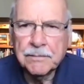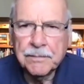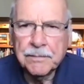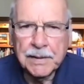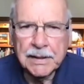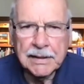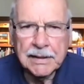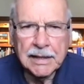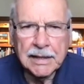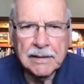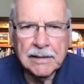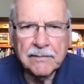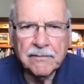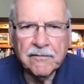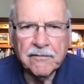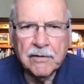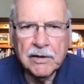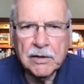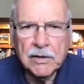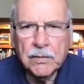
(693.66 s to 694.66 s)
became
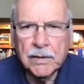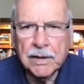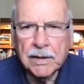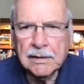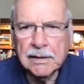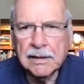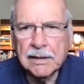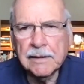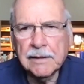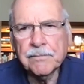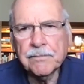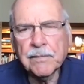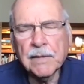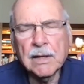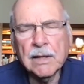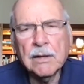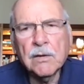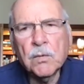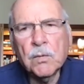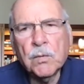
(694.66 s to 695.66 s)
very quickly
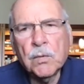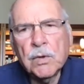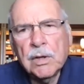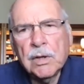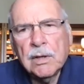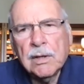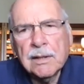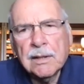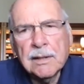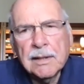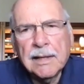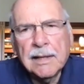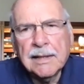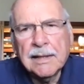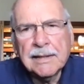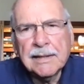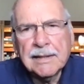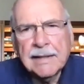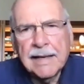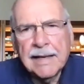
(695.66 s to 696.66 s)
were
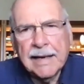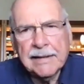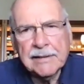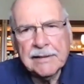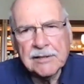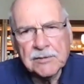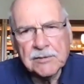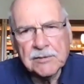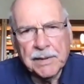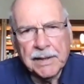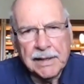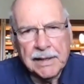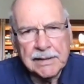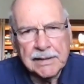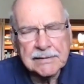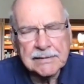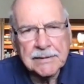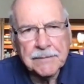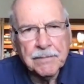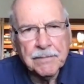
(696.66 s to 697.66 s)
cactus
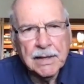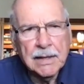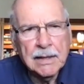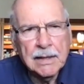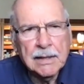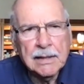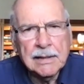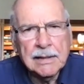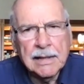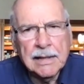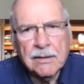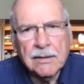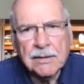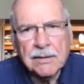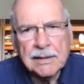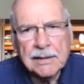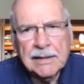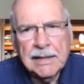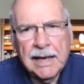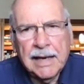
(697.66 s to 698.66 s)
plants. Now,
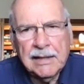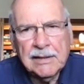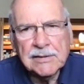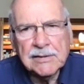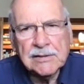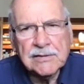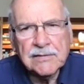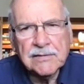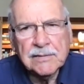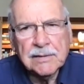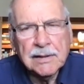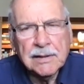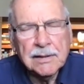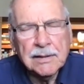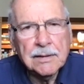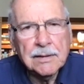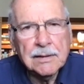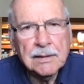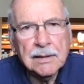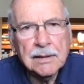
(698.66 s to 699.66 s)
cactus
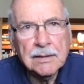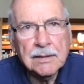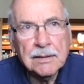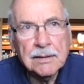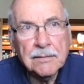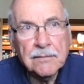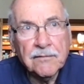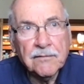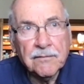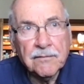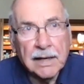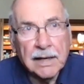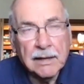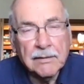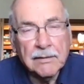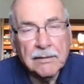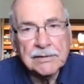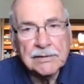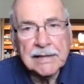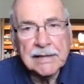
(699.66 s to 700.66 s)

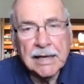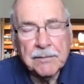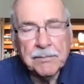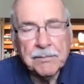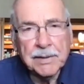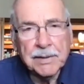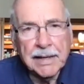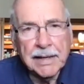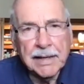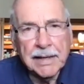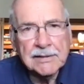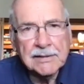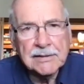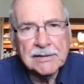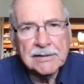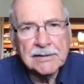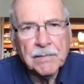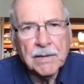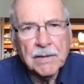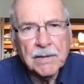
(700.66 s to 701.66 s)
flowers and
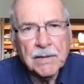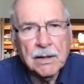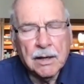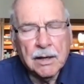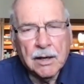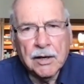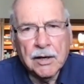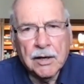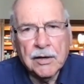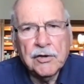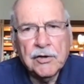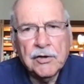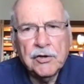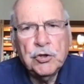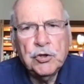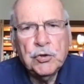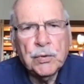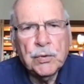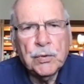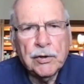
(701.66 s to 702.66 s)
plants are
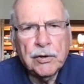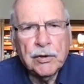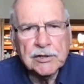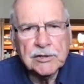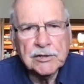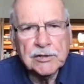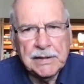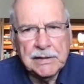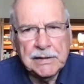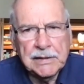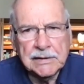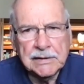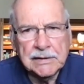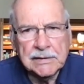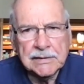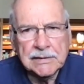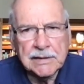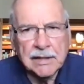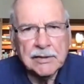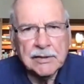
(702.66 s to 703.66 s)
New World
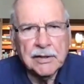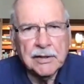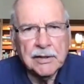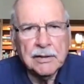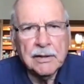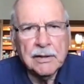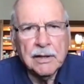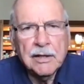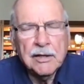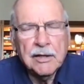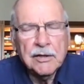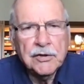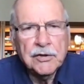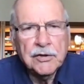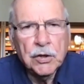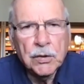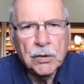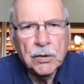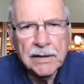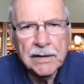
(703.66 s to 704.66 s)
species. They occur
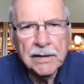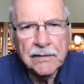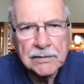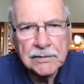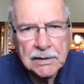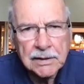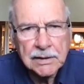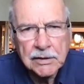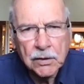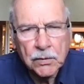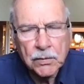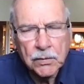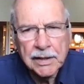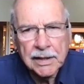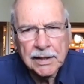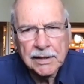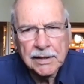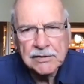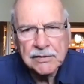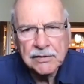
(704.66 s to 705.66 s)
nowhere
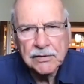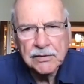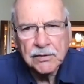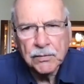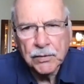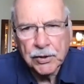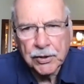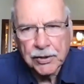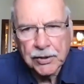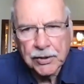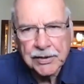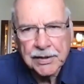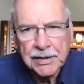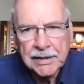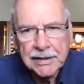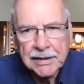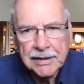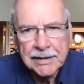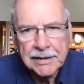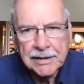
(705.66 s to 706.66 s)
else in the world
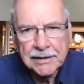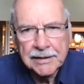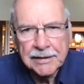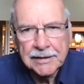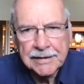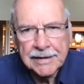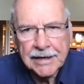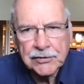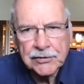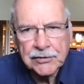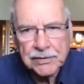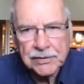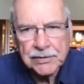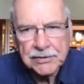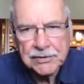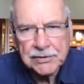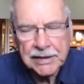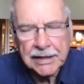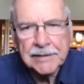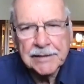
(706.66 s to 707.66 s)
in a natural
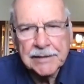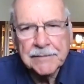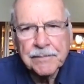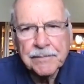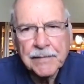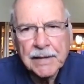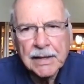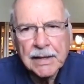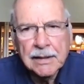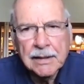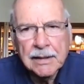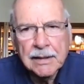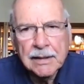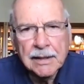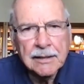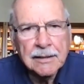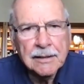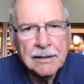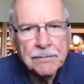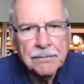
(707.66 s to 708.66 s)
state,
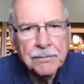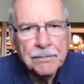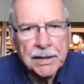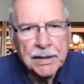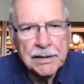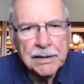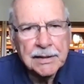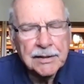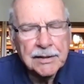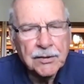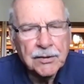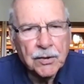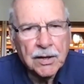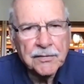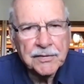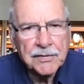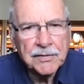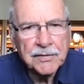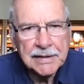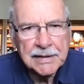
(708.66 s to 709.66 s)
but in
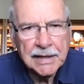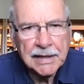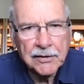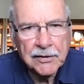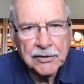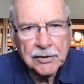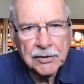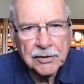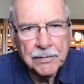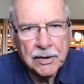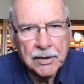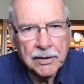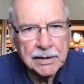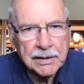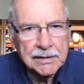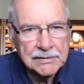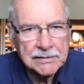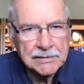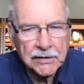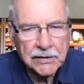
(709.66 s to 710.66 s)
North and South
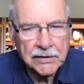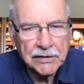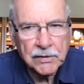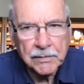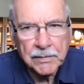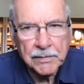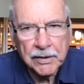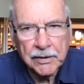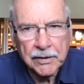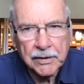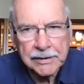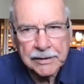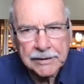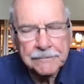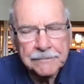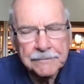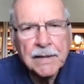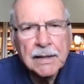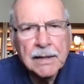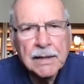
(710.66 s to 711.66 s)
America and Central America.
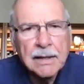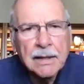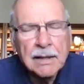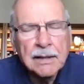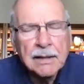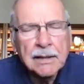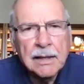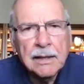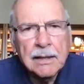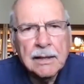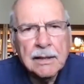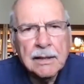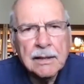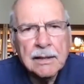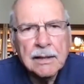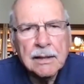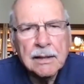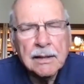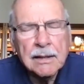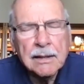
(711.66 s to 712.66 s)
They
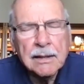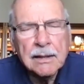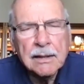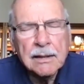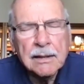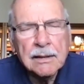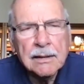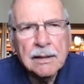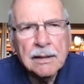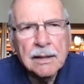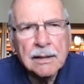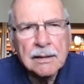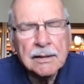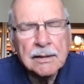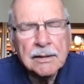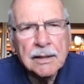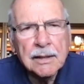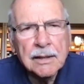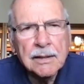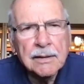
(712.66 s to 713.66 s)

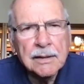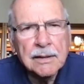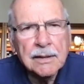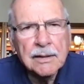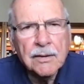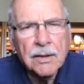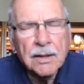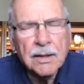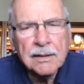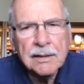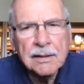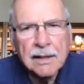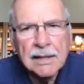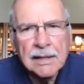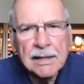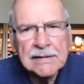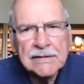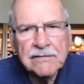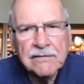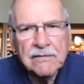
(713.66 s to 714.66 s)
occur in all
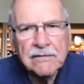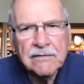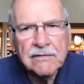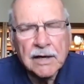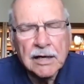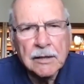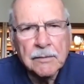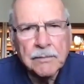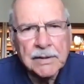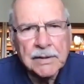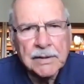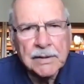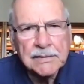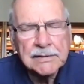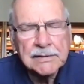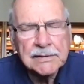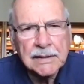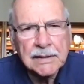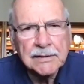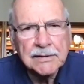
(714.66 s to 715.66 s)
kinds of
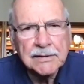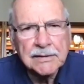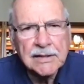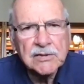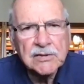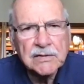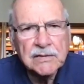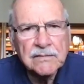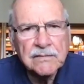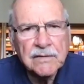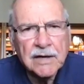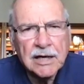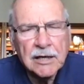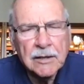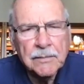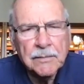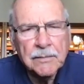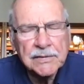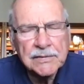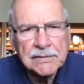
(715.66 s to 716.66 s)
environments, desert
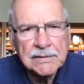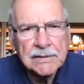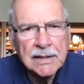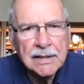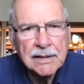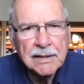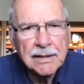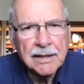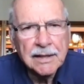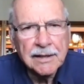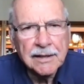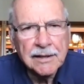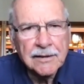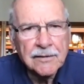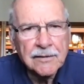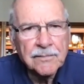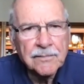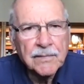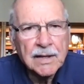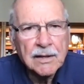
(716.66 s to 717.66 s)
environments,
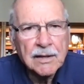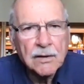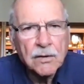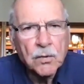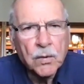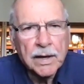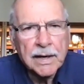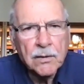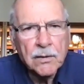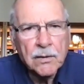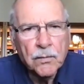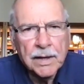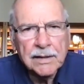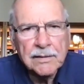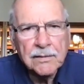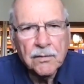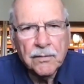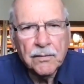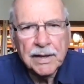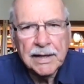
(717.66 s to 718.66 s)
quite
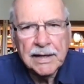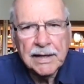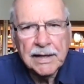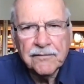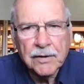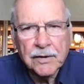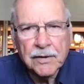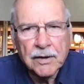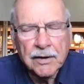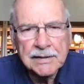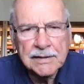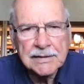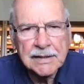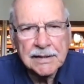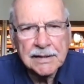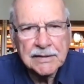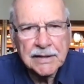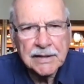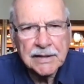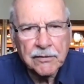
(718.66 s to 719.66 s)
wet rainforests,
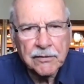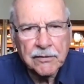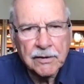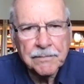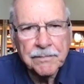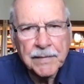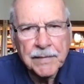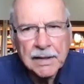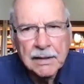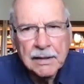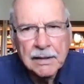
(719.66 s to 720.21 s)
etc.